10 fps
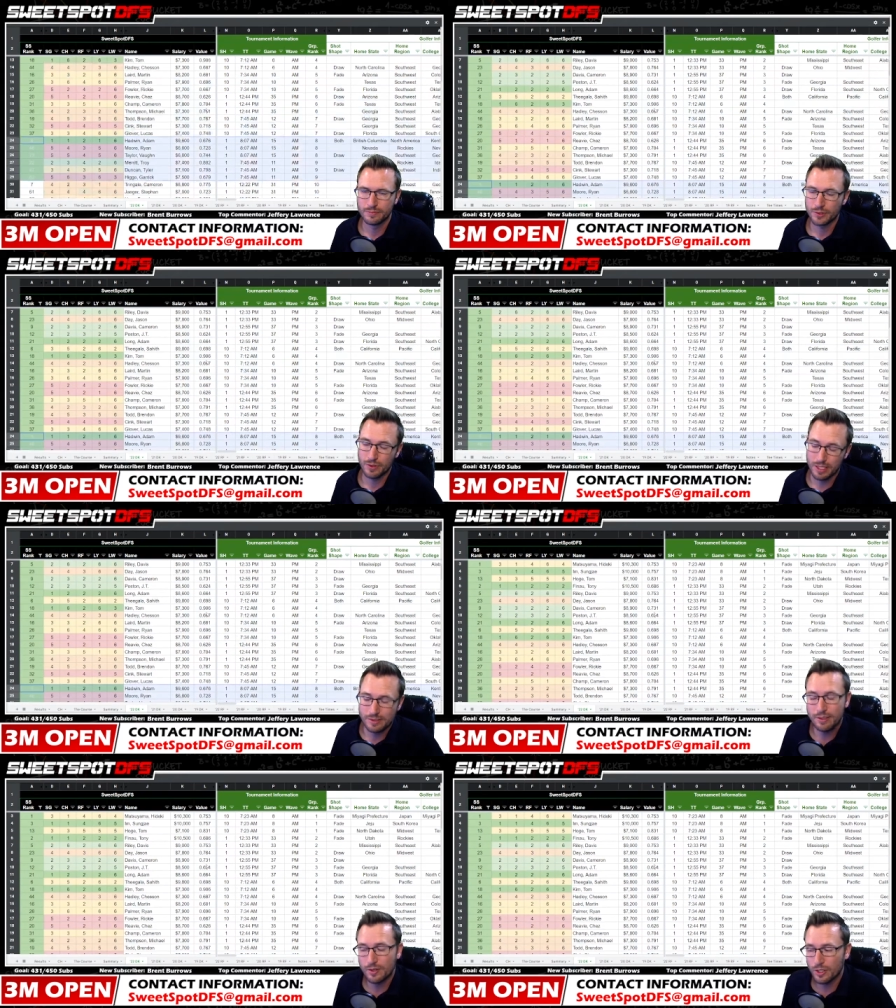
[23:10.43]
That's
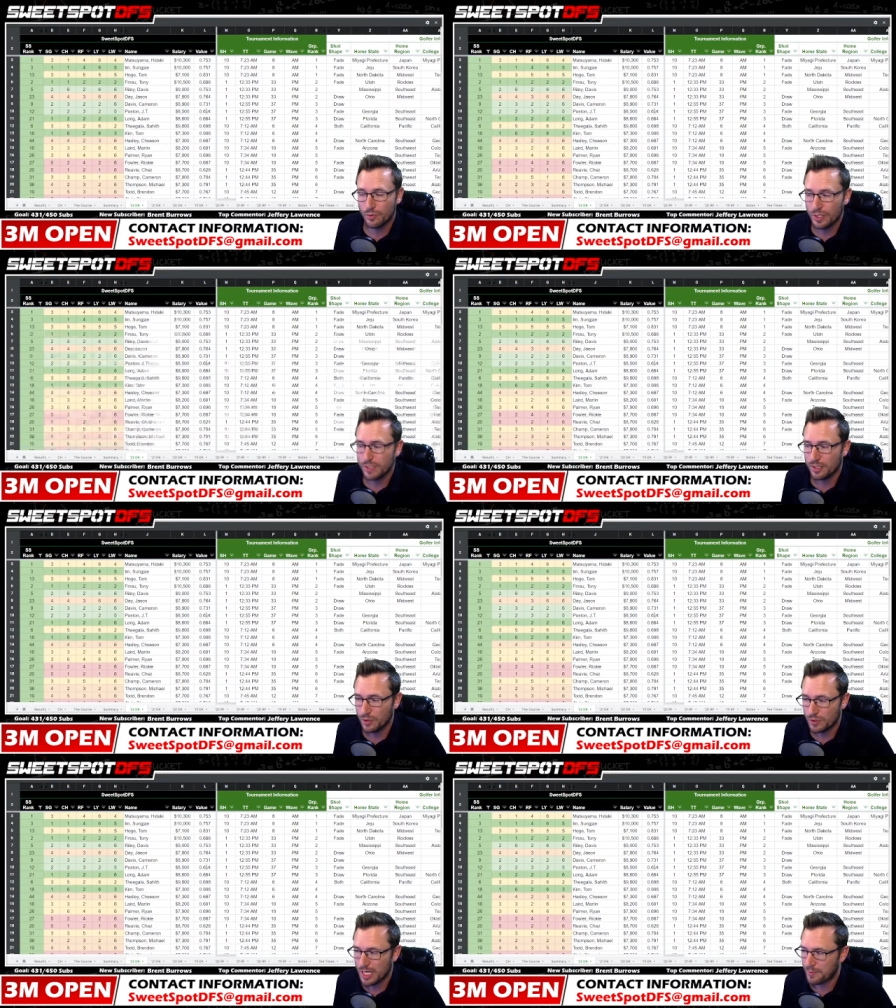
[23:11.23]
another good reason to
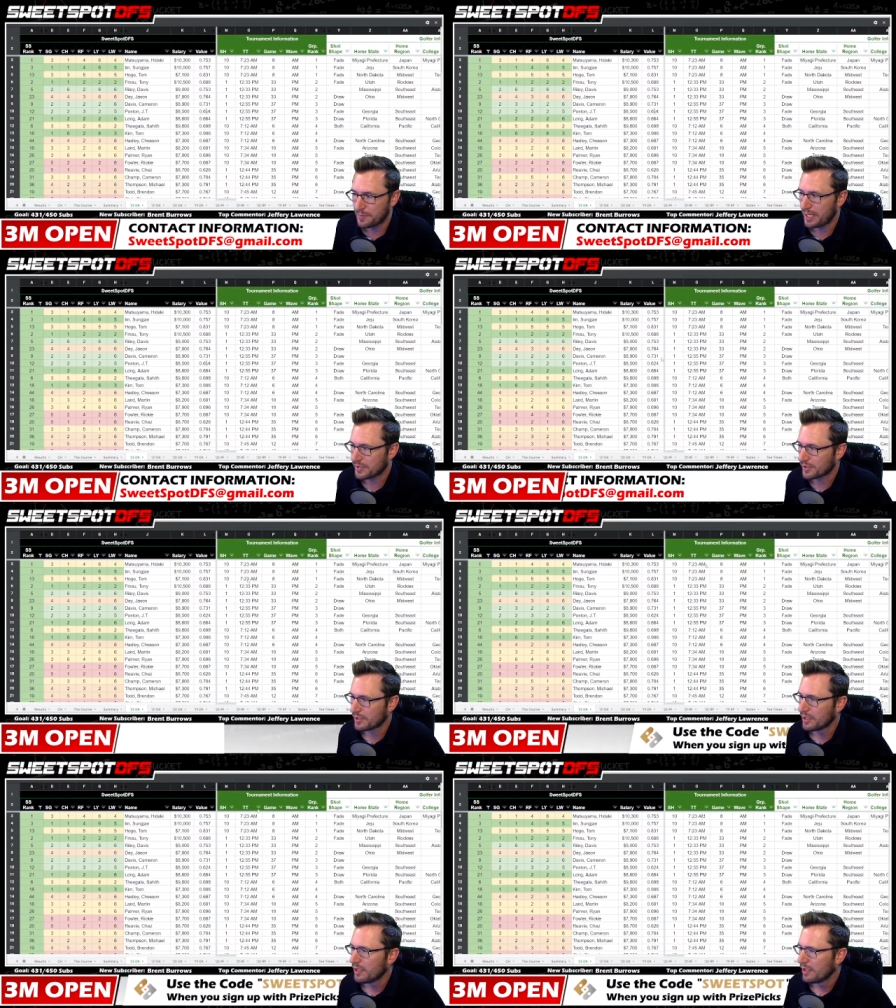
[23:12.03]
use the optimizer.
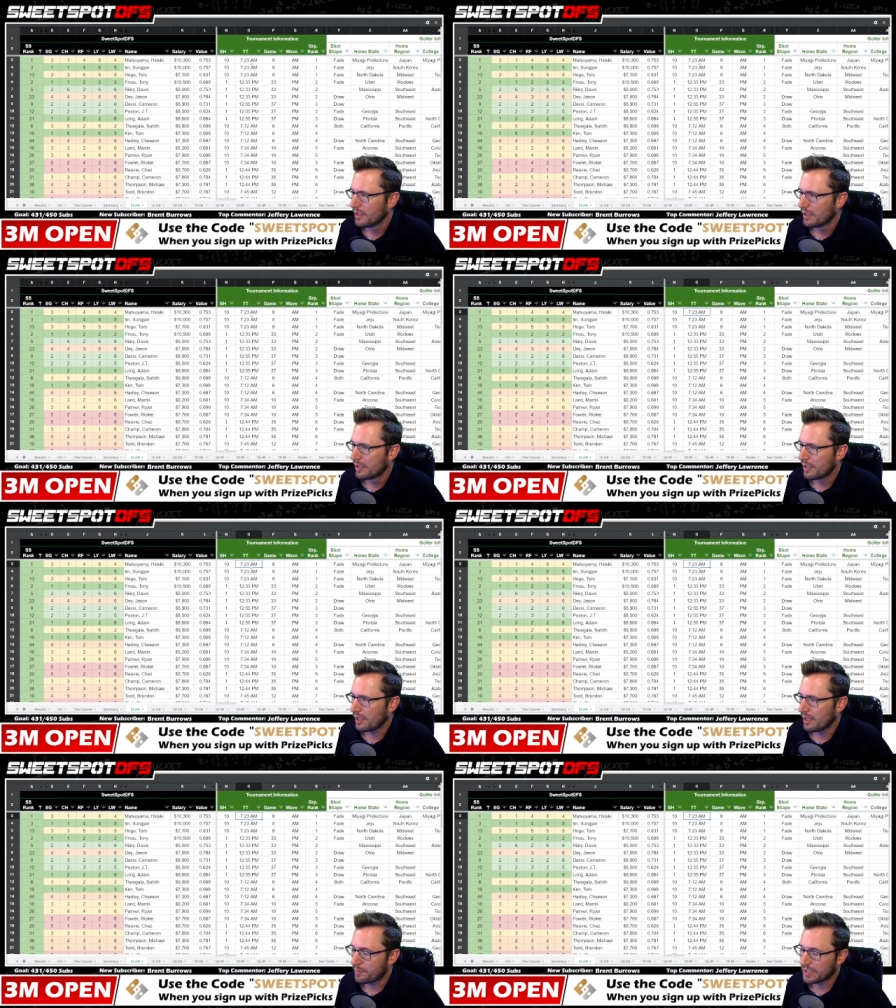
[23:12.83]

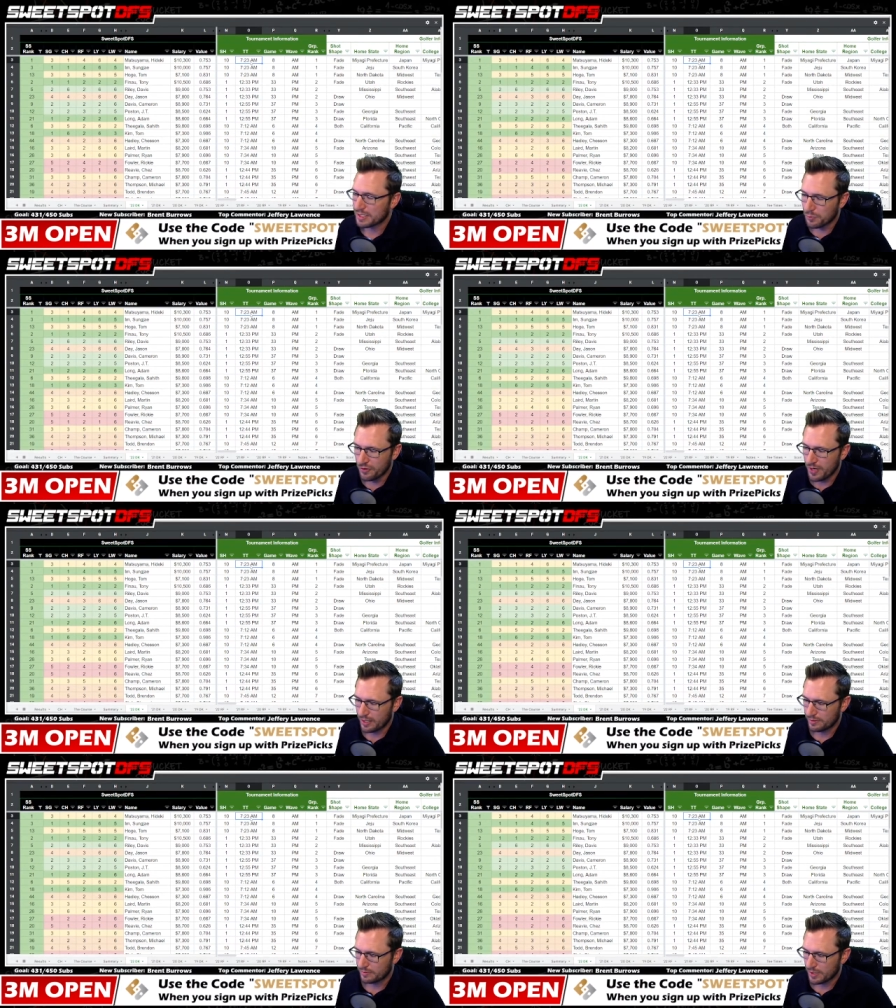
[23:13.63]
Uh, but let's move
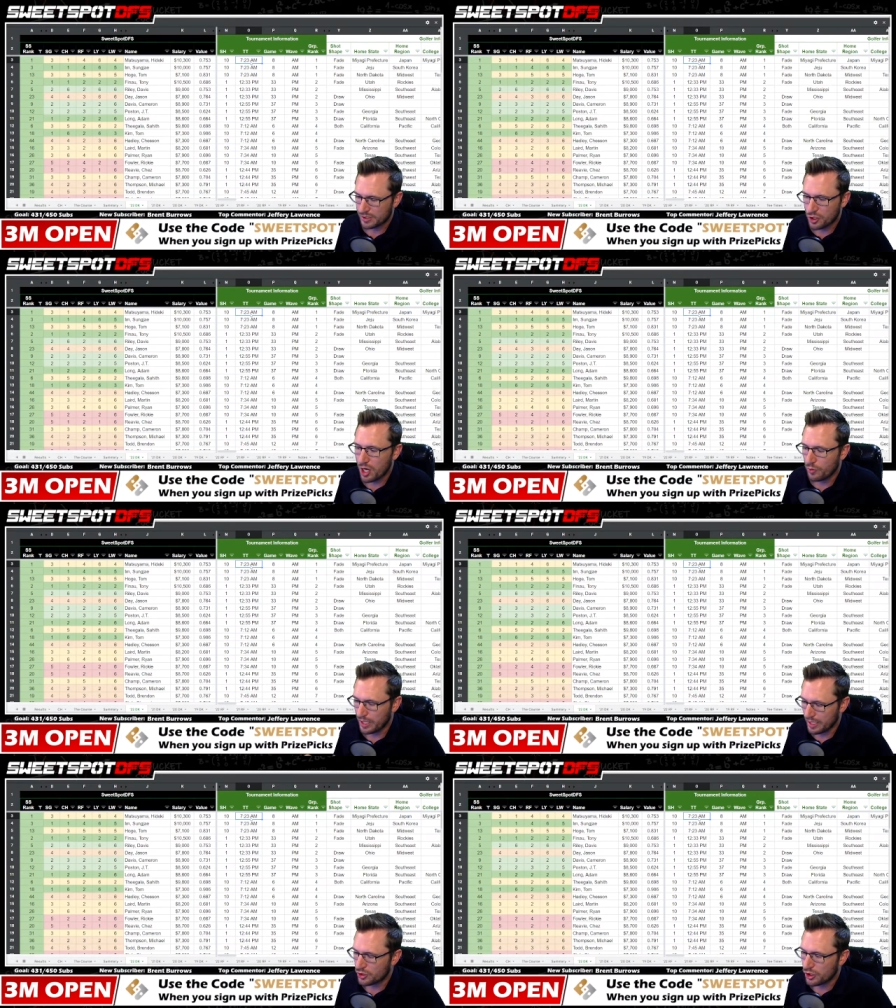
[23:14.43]
on. Let's go
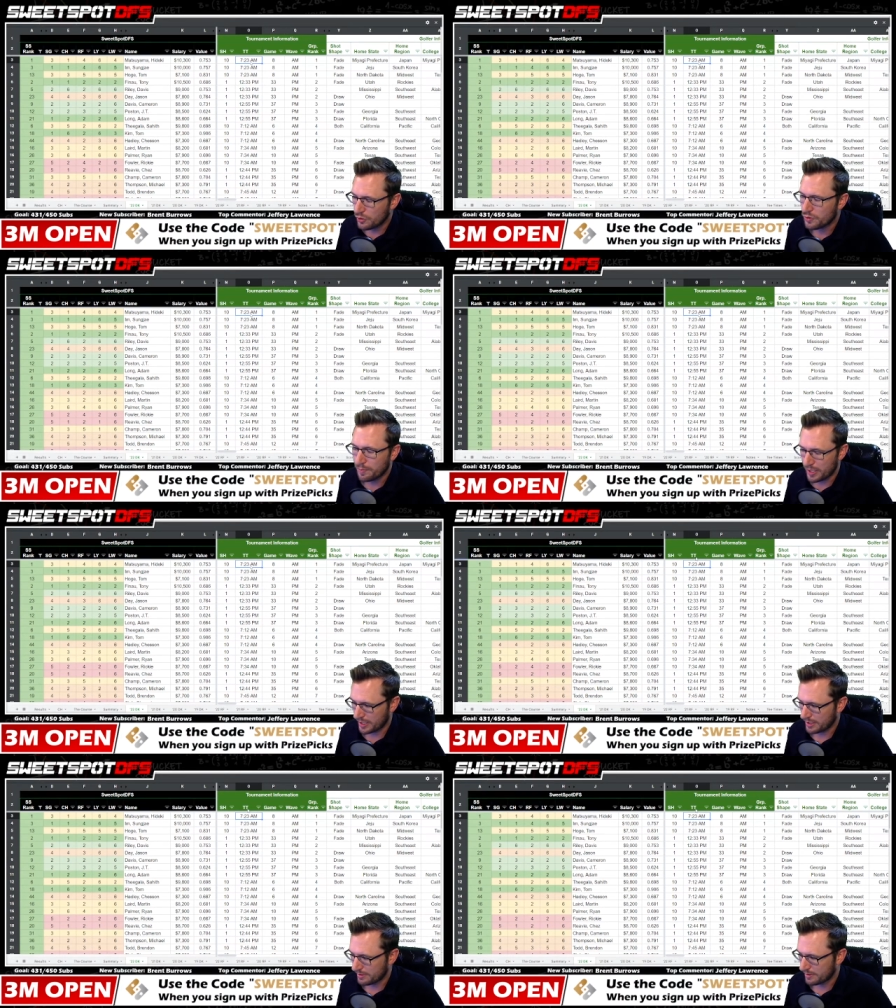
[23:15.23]
into the
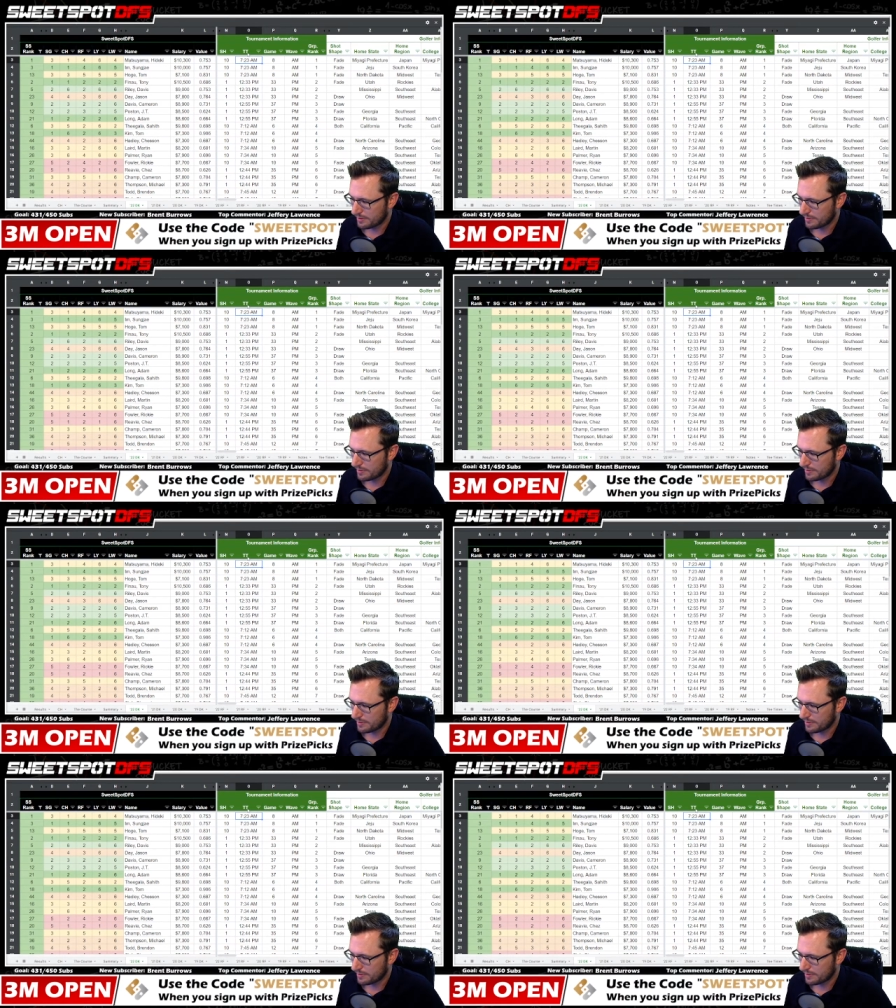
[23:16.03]
buckets.